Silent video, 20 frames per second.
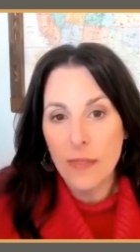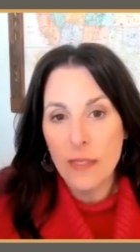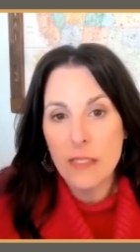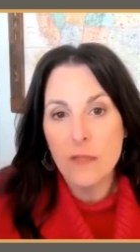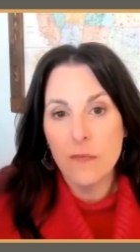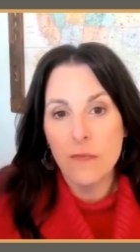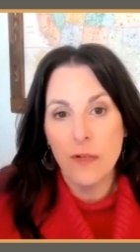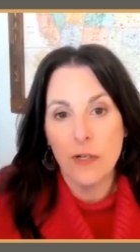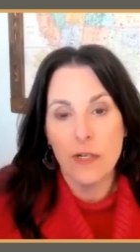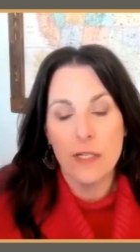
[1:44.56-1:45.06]
this
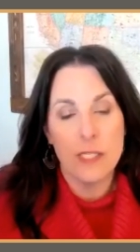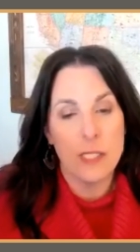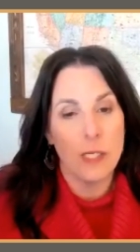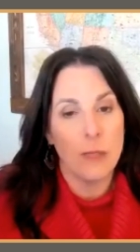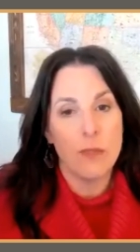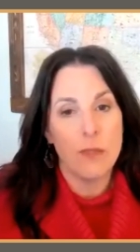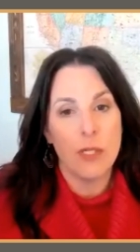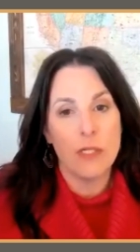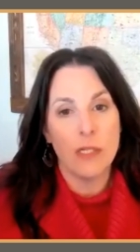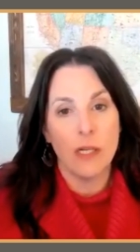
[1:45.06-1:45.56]
very
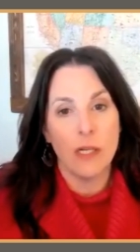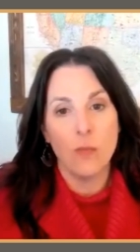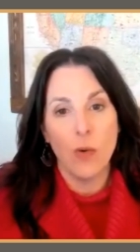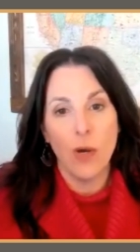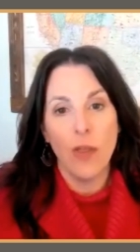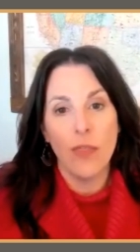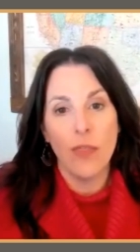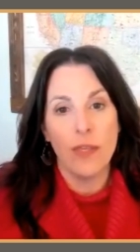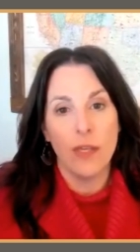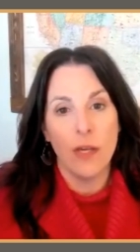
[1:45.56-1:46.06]
subject on
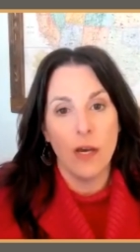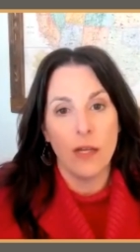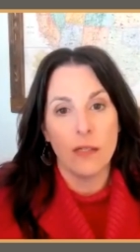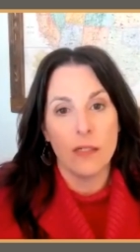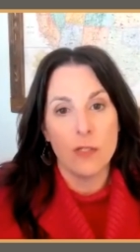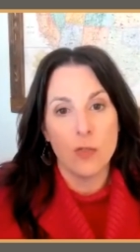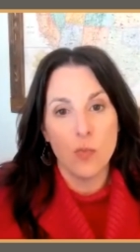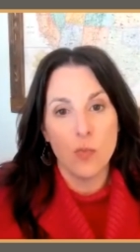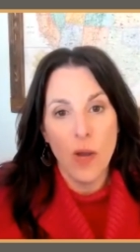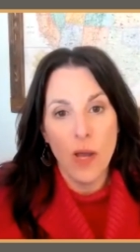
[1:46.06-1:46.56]
Wealthion
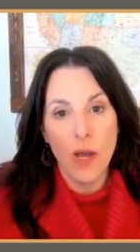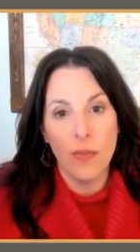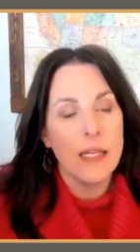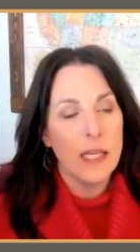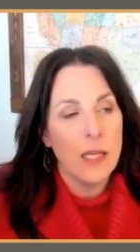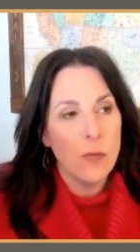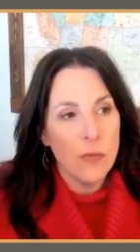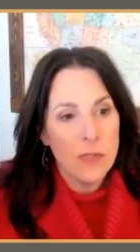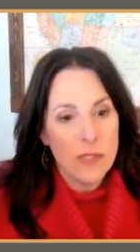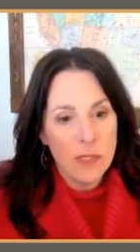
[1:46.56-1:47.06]
as well.
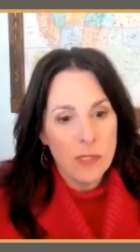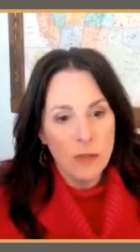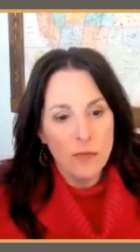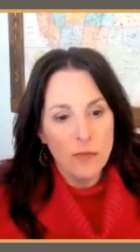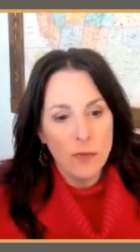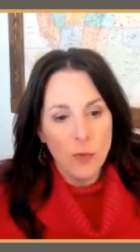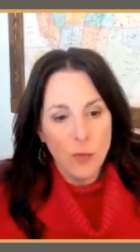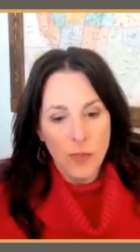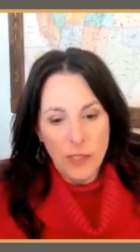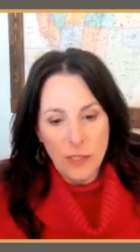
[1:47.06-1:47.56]
He was
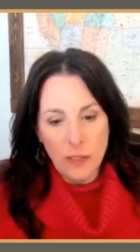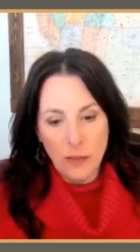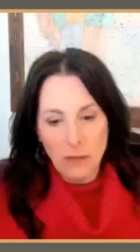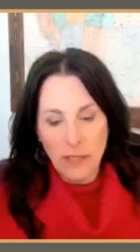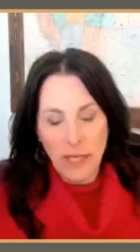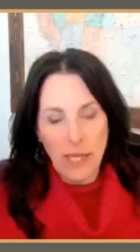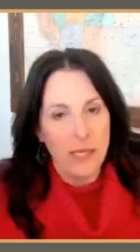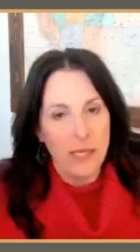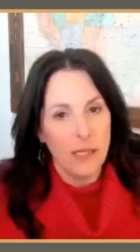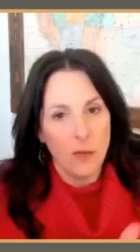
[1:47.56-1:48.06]
interviewing a
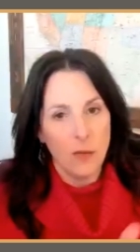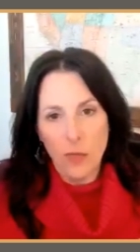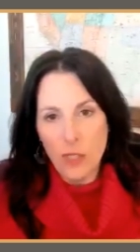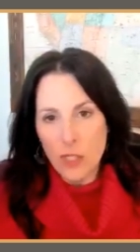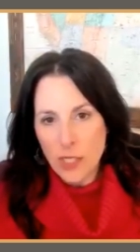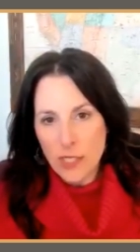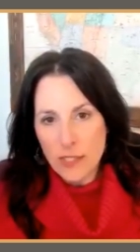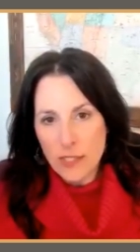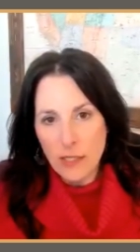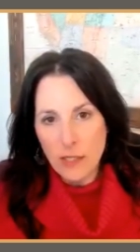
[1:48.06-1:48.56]
lady, which
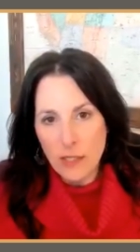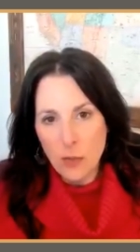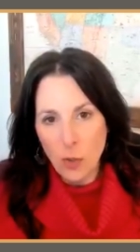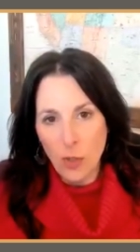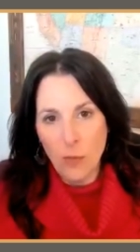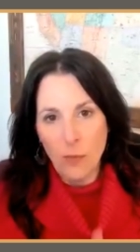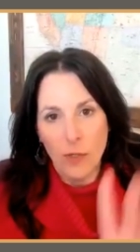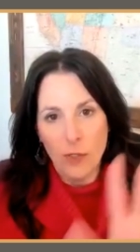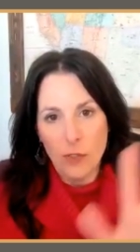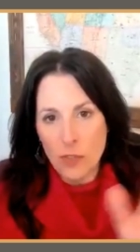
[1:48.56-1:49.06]
isn't
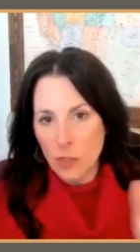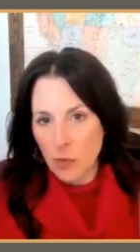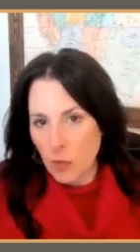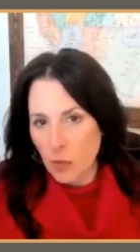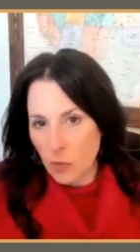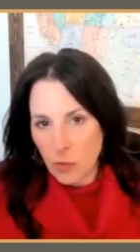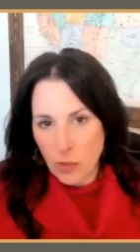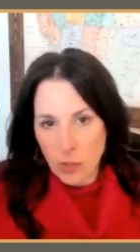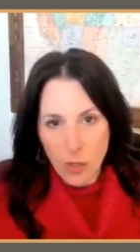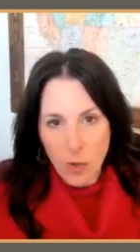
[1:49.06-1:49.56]
normal. So
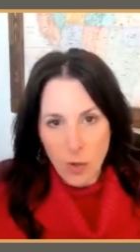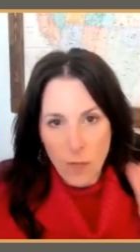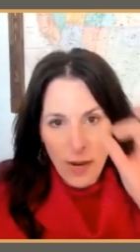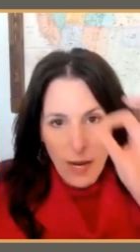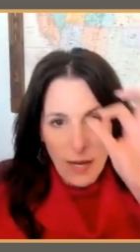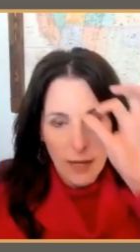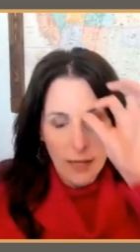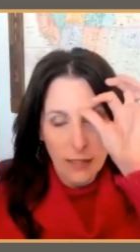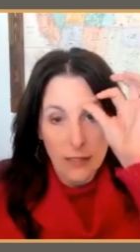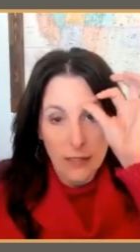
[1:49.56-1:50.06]
you can go
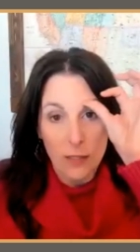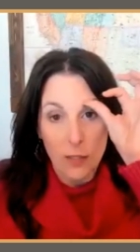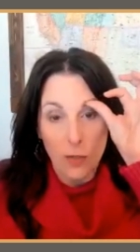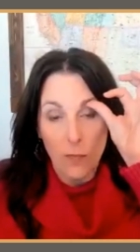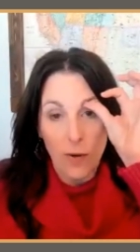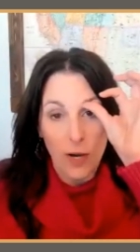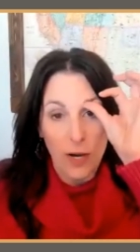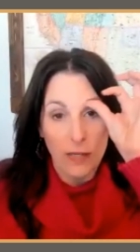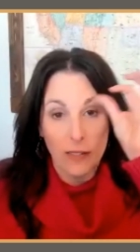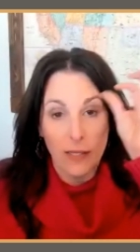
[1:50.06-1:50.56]
back into their
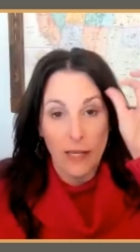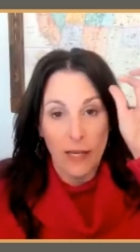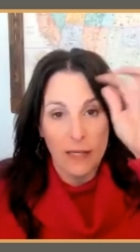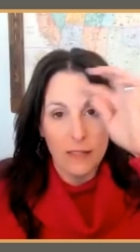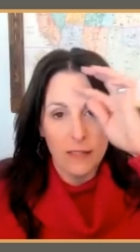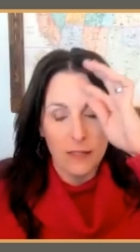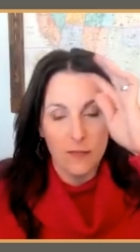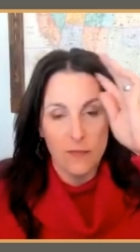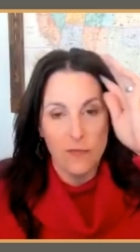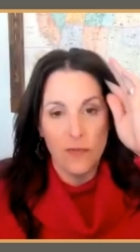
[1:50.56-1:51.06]

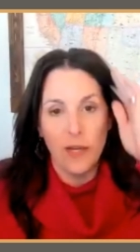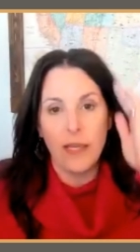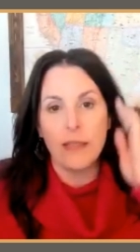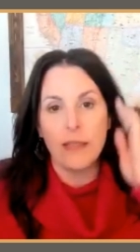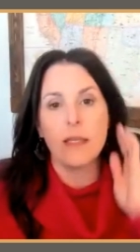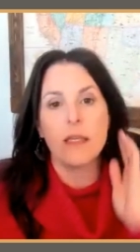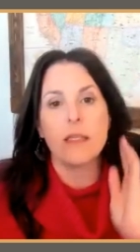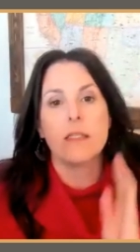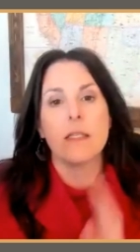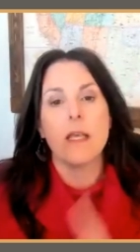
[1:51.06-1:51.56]
podcasts and
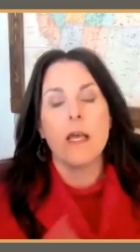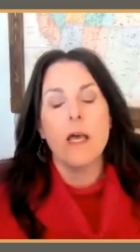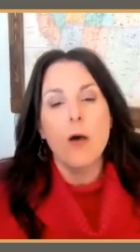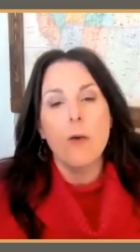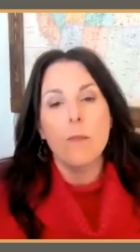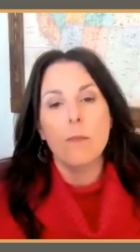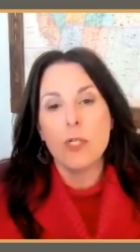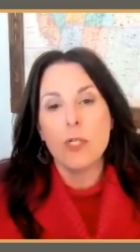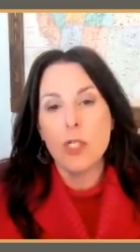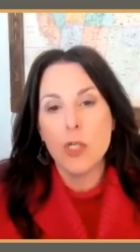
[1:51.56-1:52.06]
find this
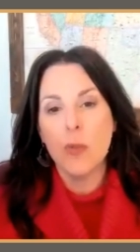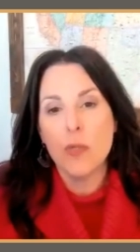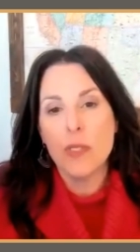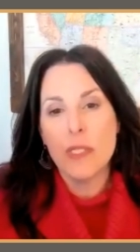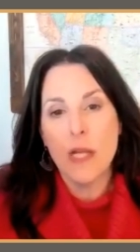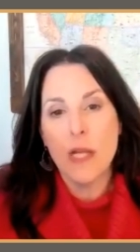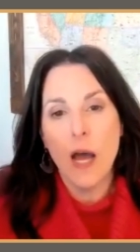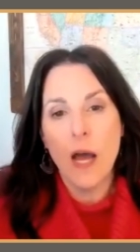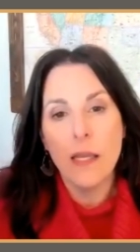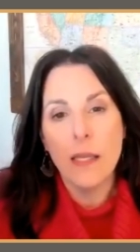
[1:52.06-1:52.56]
but she was
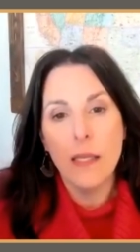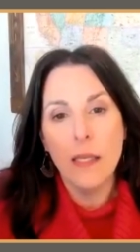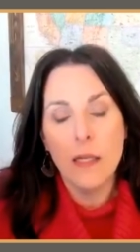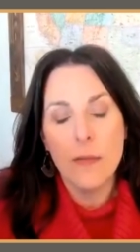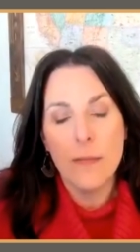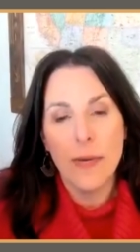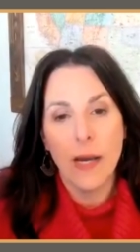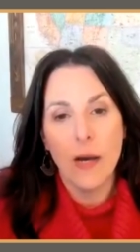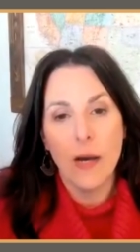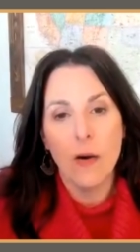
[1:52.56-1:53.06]
talking
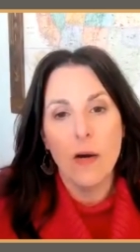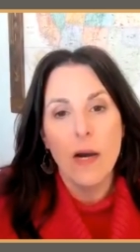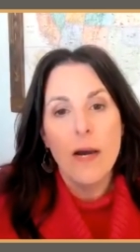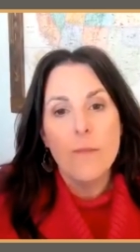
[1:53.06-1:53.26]
about